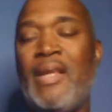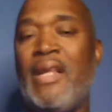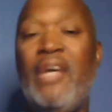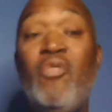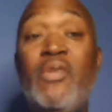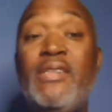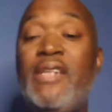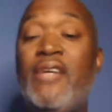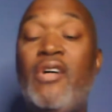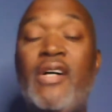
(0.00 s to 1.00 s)
It was
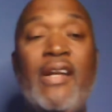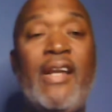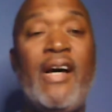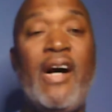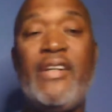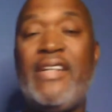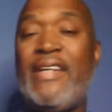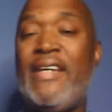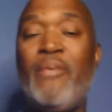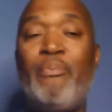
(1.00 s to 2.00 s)
done a lot of
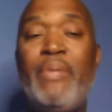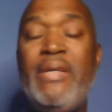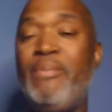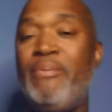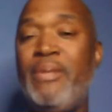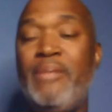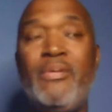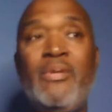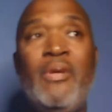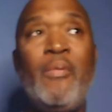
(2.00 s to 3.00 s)
damn people,